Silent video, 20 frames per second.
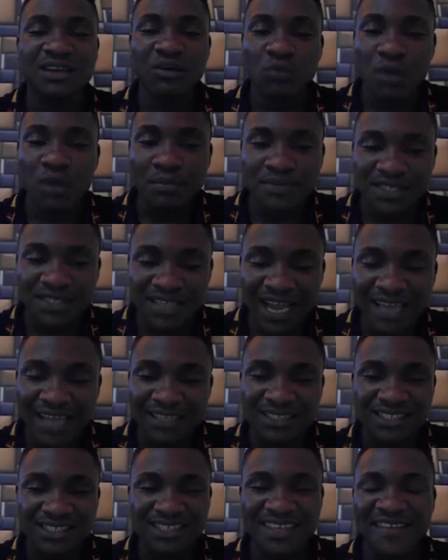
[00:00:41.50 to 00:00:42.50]
a
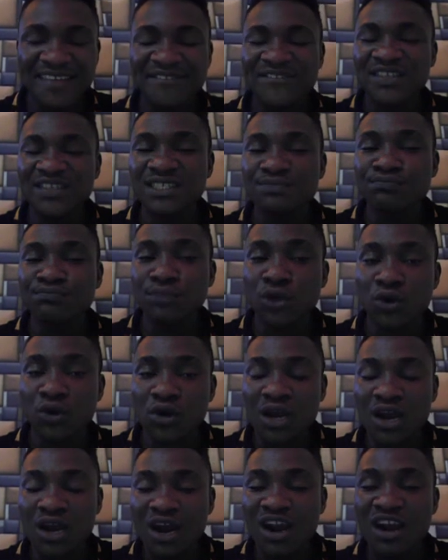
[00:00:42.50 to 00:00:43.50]
website, if it's
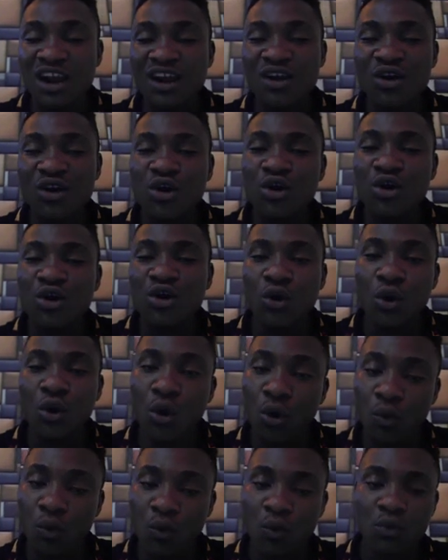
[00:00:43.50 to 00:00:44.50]
Blogger
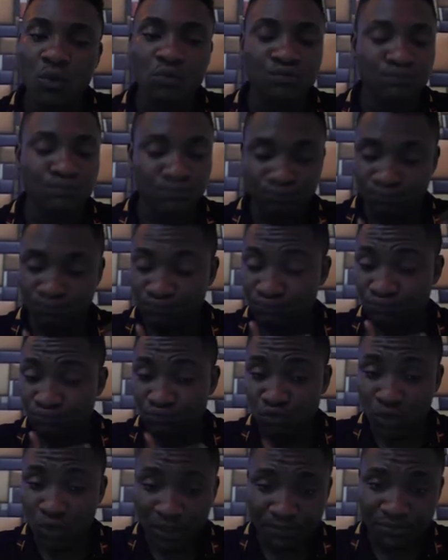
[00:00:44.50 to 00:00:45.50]
or
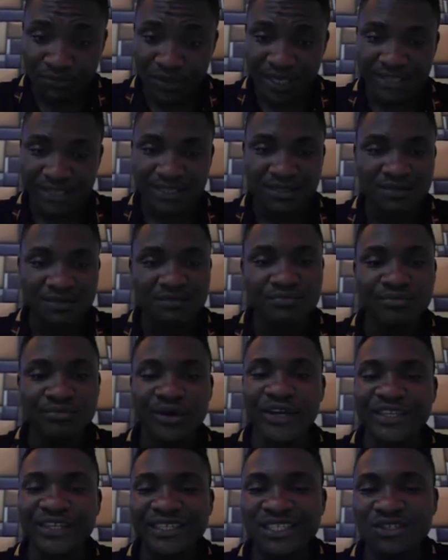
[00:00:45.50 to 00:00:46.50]
WordPress,
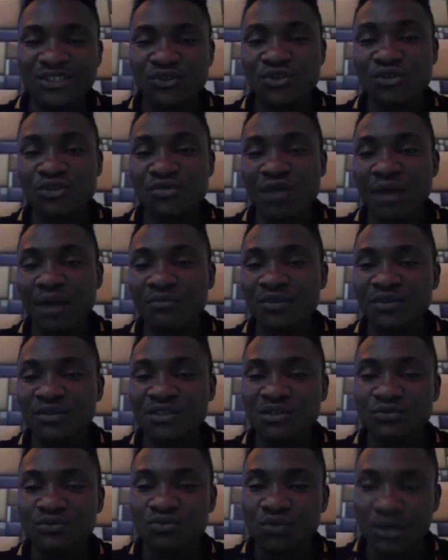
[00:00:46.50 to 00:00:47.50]
but in this tutorial I'm
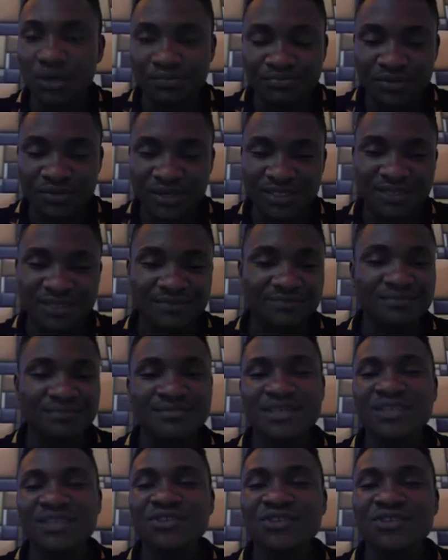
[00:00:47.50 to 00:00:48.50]
using WordPress.
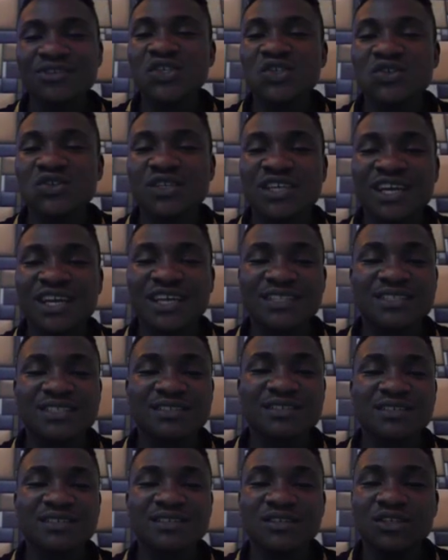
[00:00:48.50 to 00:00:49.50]
You need to
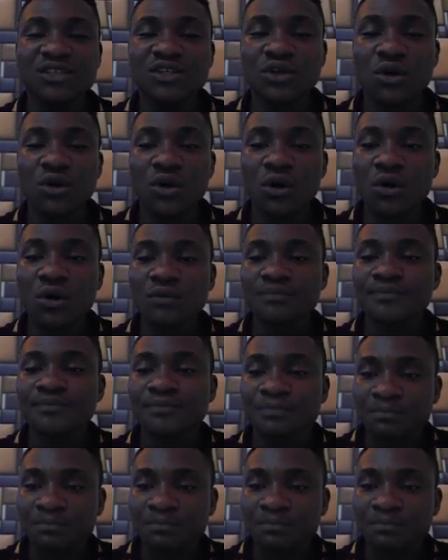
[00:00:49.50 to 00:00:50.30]
get your